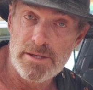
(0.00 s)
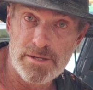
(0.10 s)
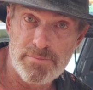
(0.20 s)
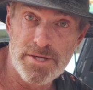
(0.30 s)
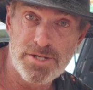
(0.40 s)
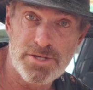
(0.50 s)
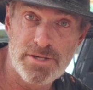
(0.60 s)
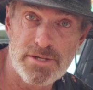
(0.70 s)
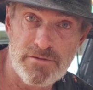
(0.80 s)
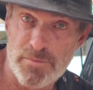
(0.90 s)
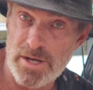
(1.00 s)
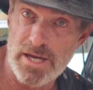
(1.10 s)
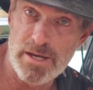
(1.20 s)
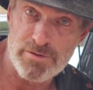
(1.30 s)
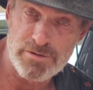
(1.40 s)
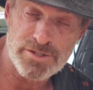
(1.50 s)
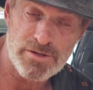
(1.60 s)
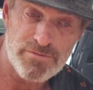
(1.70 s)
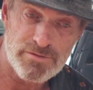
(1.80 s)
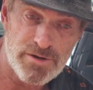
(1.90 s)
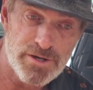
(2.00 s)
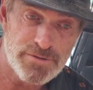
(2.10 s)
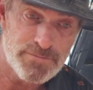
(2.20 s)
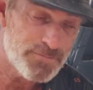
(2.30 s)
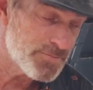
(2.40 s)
In a pinch, if my camper is off the road,